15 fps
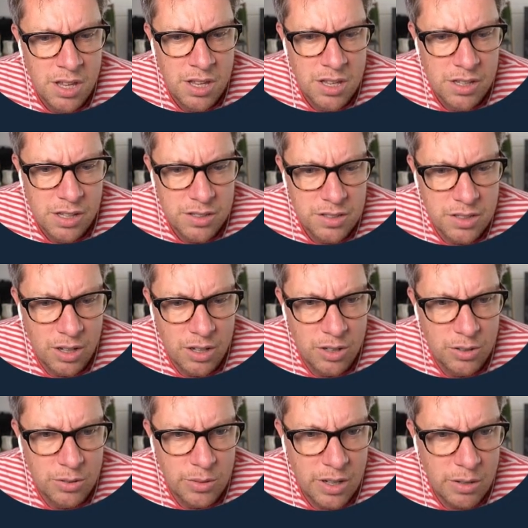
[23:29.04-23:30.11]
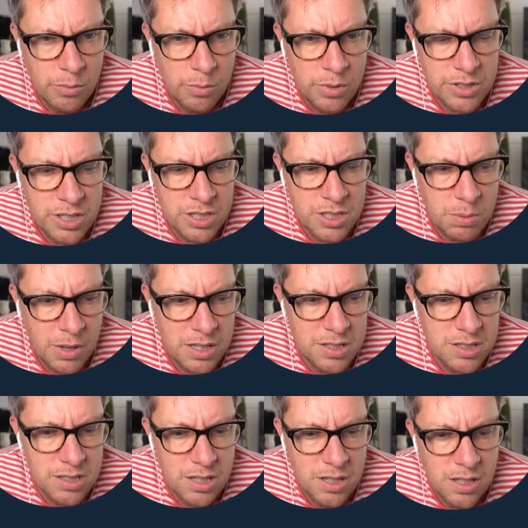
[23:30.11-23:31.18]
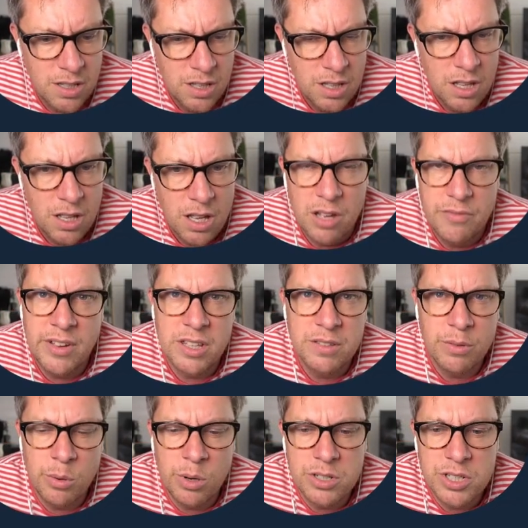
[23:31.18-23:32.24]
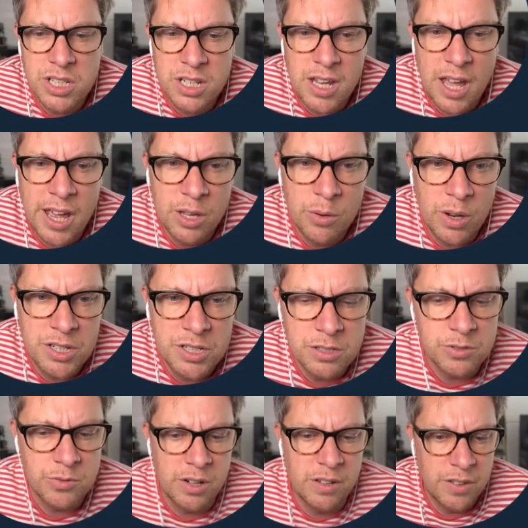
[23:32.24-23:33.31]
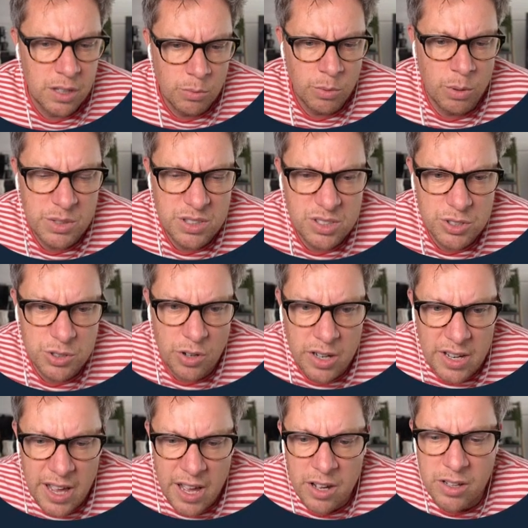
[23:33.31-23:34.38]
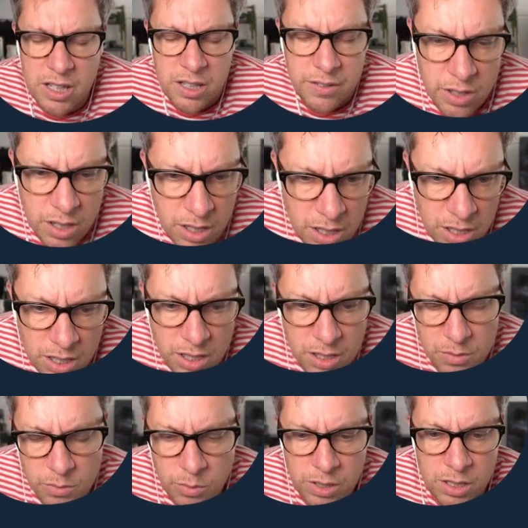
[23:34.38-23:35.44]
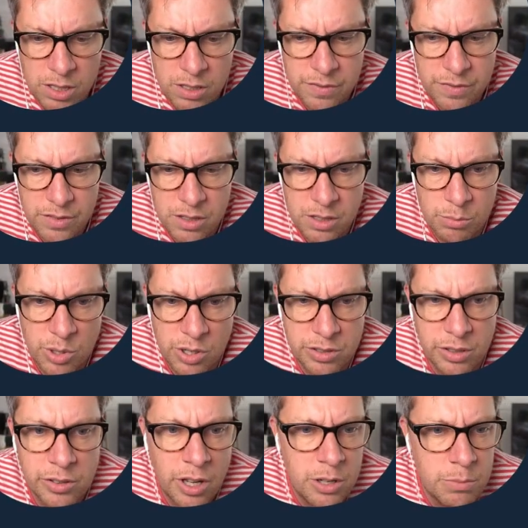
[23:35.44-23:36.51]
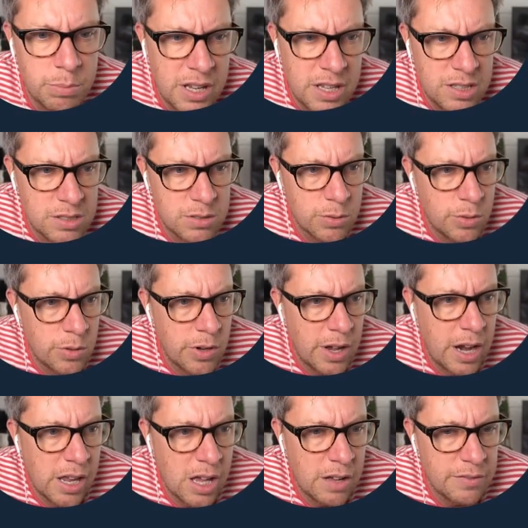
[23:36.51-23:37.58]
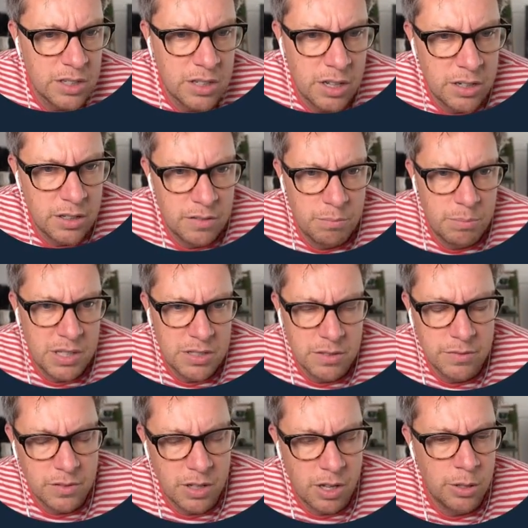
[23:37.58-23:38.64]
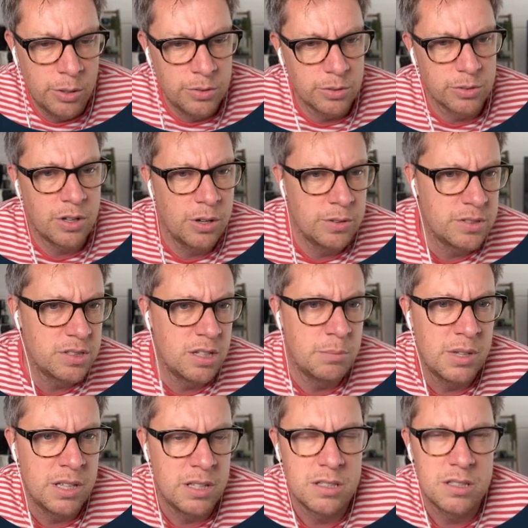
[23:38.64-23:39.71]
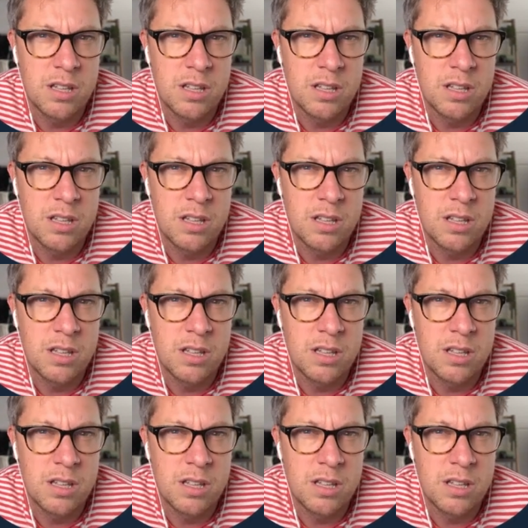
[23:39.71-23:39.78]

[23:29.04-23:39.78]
So watch this space. Thanks for watching. Any questions or anything you want me to try out, either with the Umbraco codebase or any other kind of bits of code or code snippets,